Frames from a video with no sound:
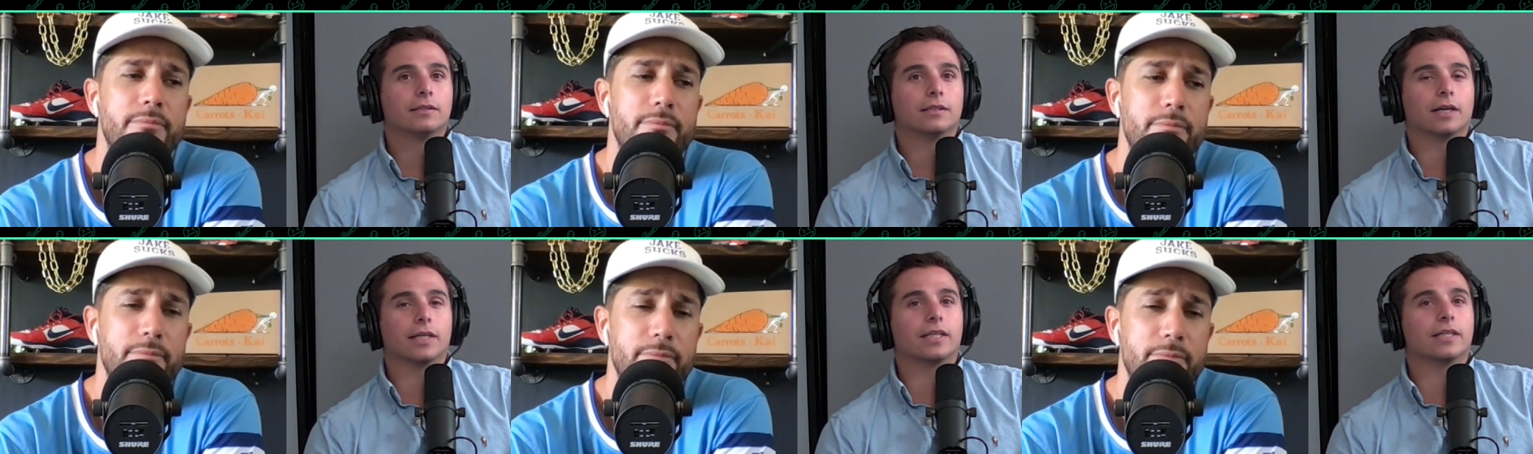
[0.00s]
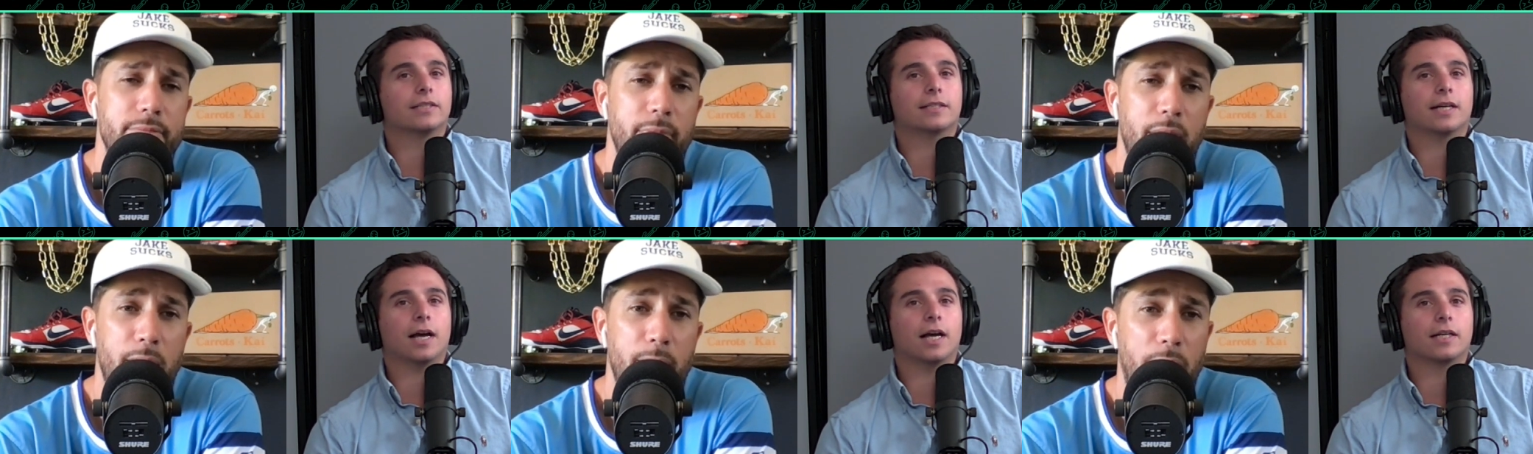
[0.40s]
Speaker 1: Like,
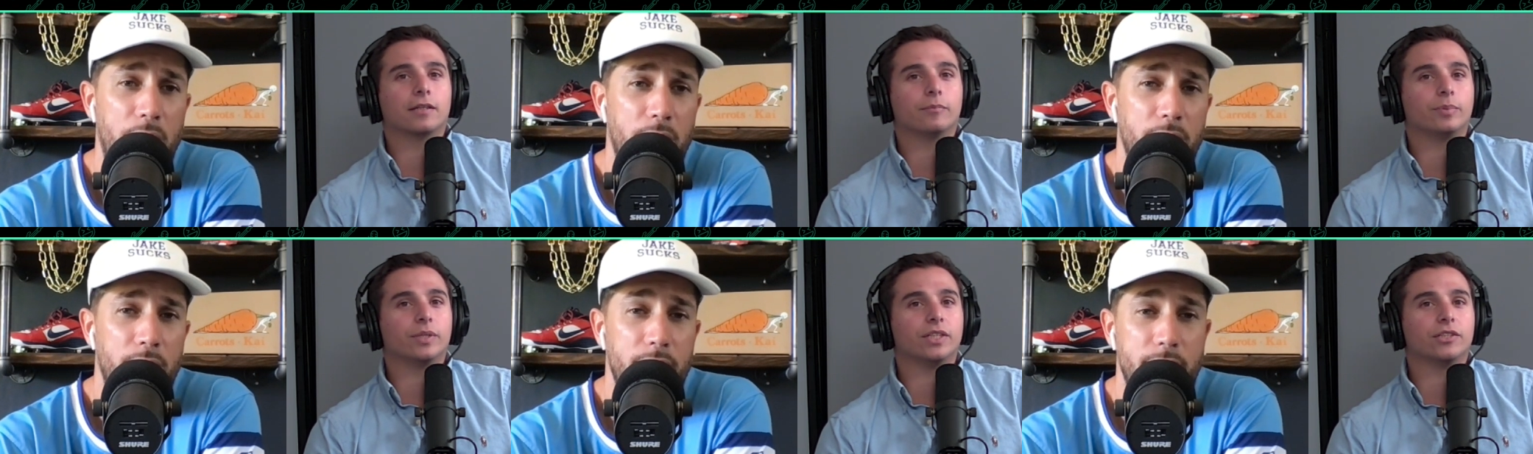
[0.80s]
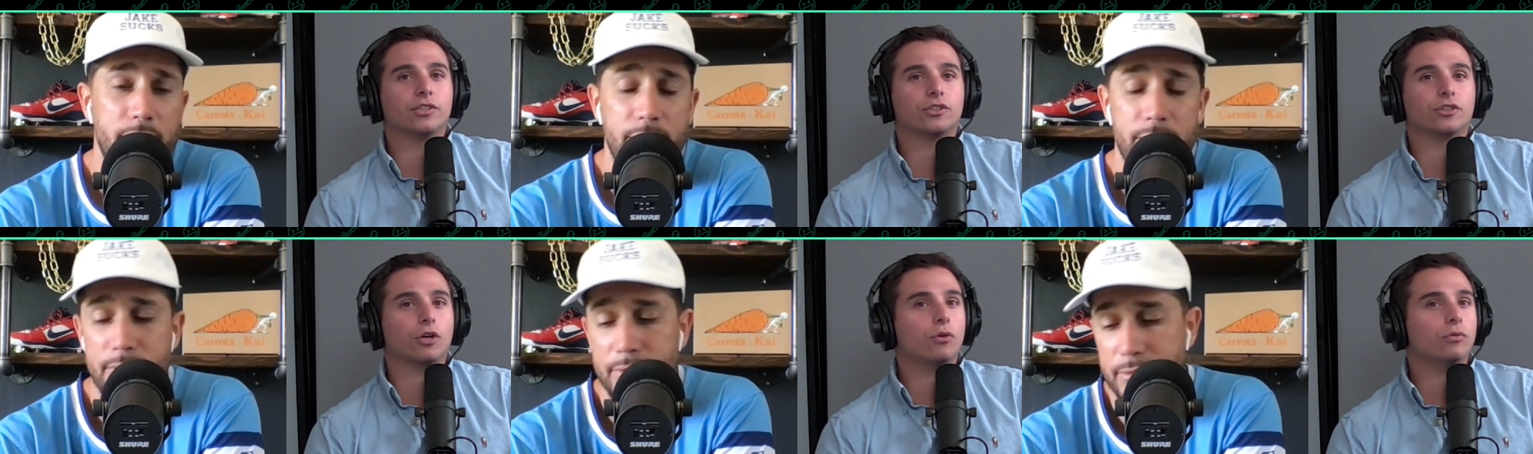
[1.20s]
this guy could be
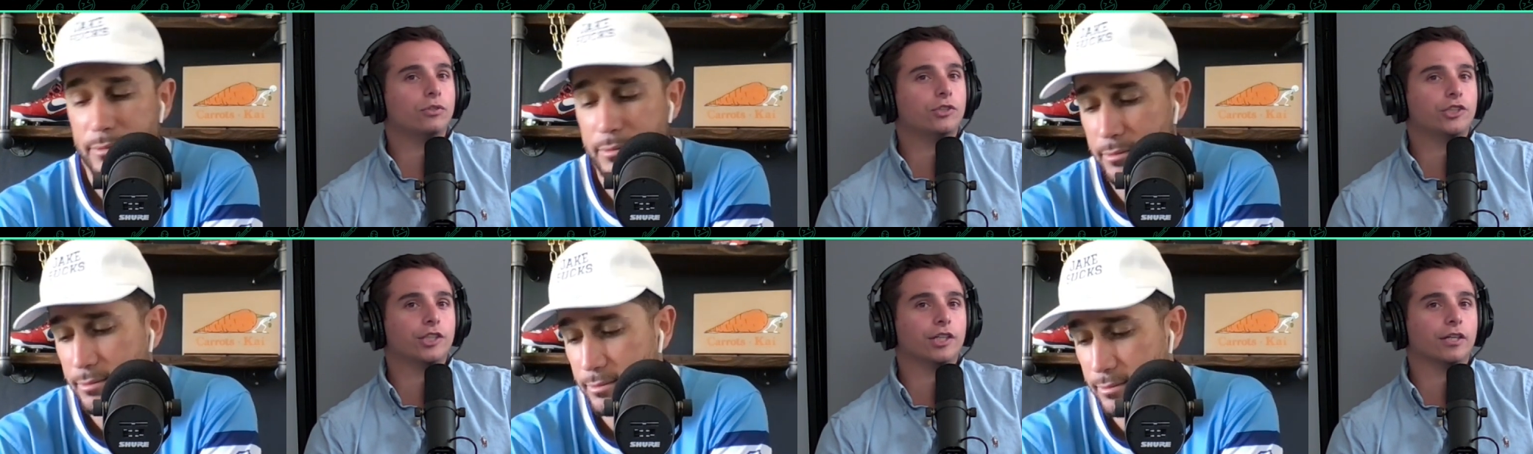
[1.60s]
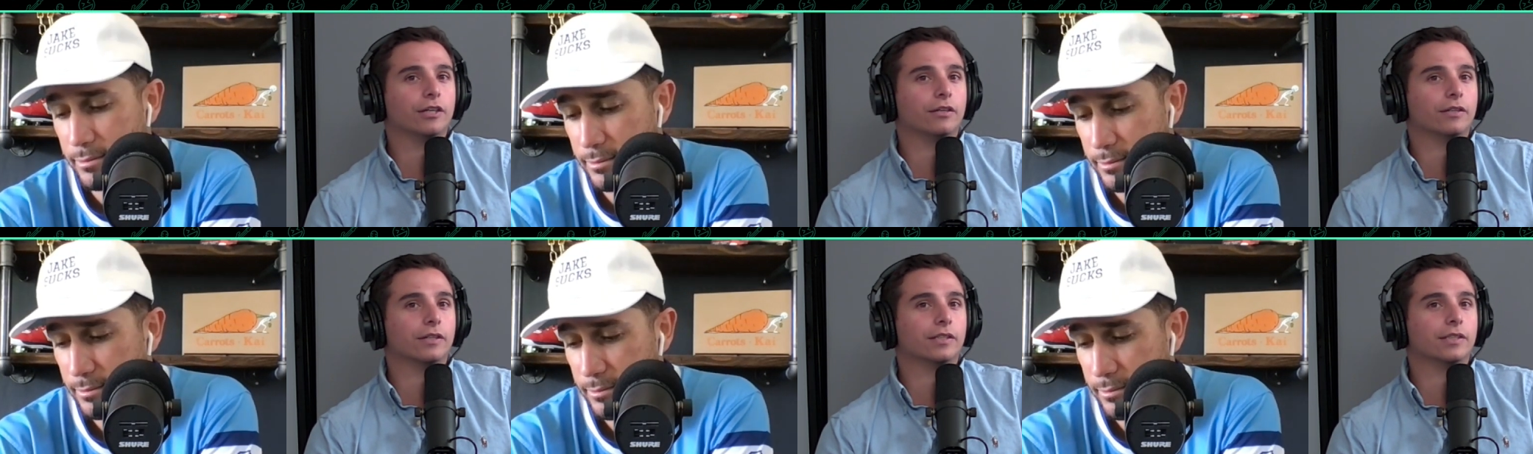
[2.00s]
so
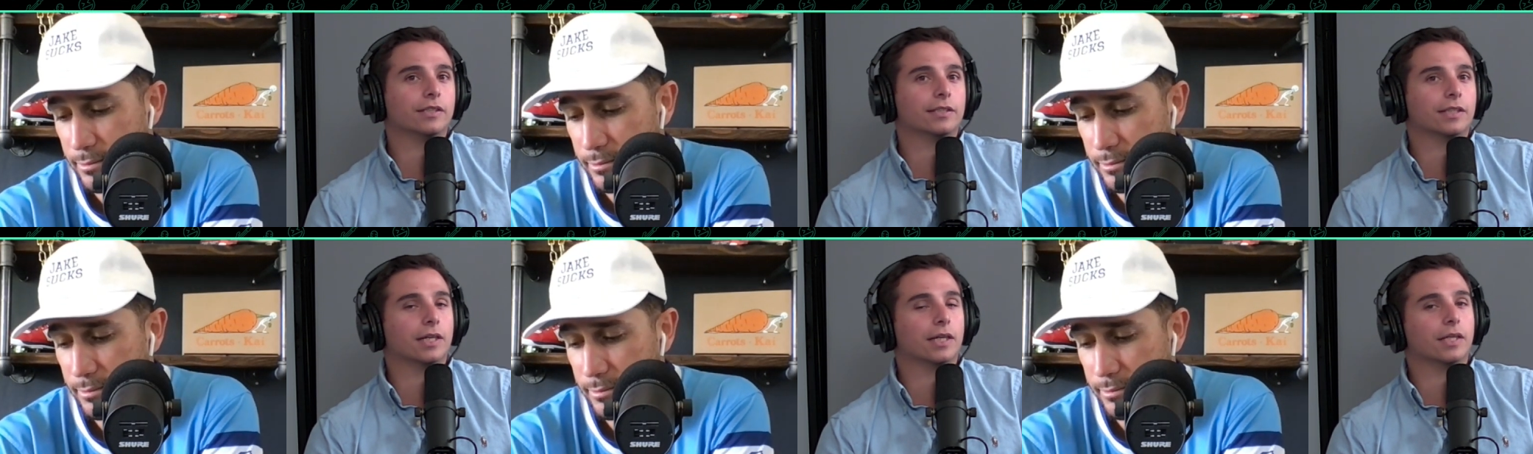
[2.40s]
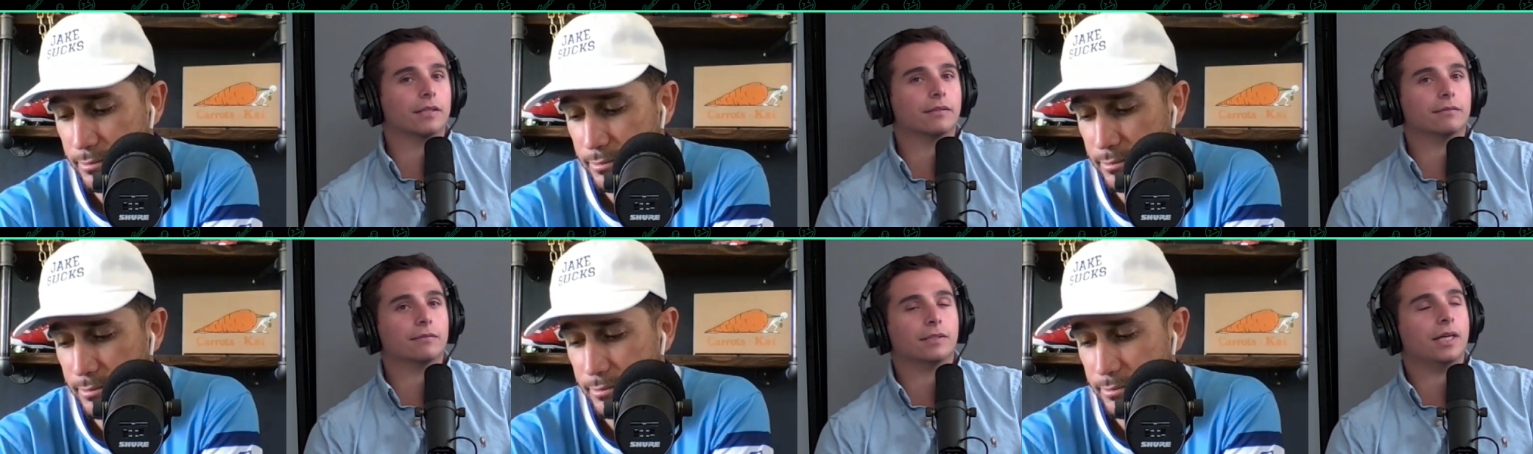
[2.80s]
chill that he's like,